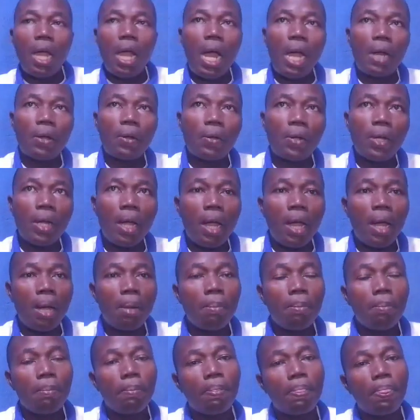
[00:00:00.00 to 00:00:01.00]

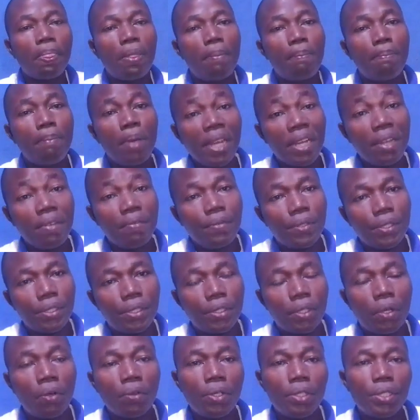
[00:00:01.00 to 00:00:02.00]
another
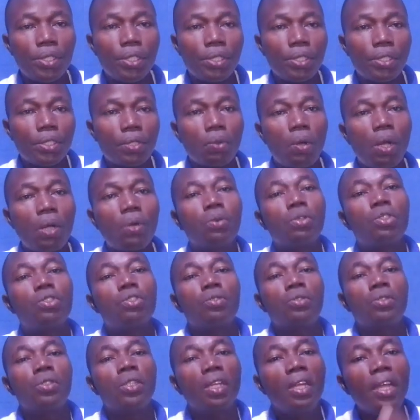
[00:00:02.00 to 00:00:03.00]
benefit or reasons why we
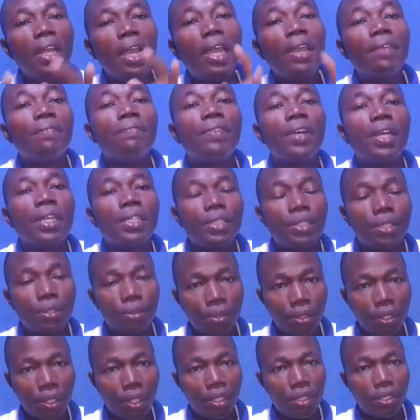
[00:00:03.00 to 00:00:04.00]
should invest
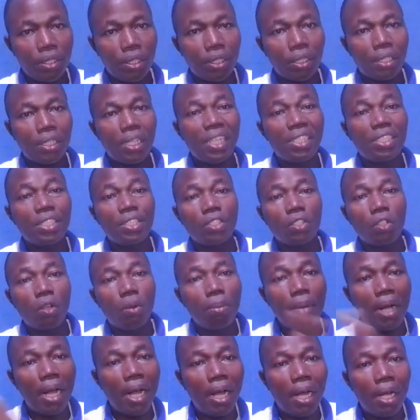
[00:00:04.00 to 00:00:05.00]
in real estate. That is
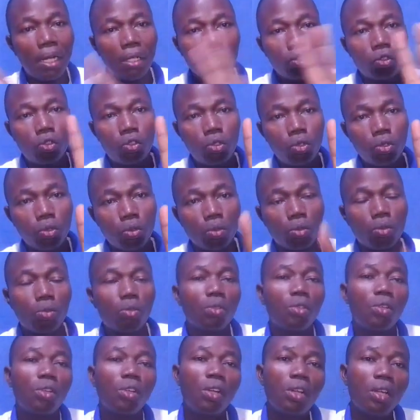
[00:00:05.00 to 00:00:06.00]
number 2.
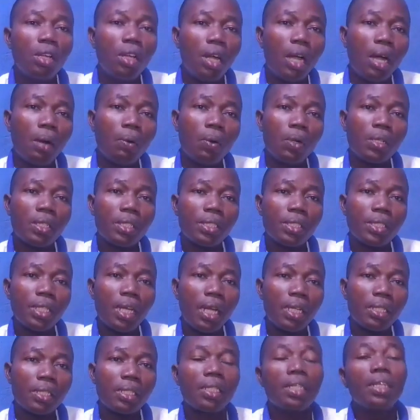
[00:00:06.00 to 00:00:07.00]
And what is
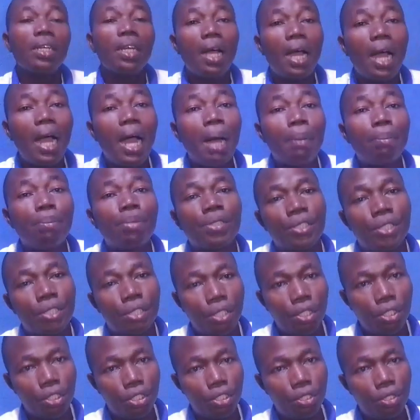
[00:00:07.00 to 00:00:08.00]
that?
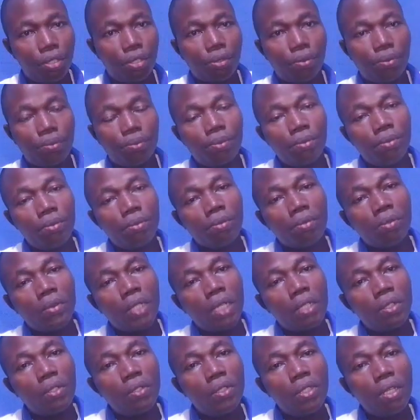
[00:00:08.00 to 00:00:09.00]
Appreciation.
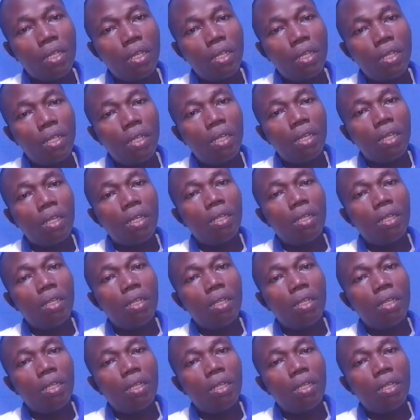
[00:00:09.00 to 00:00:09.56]
You see,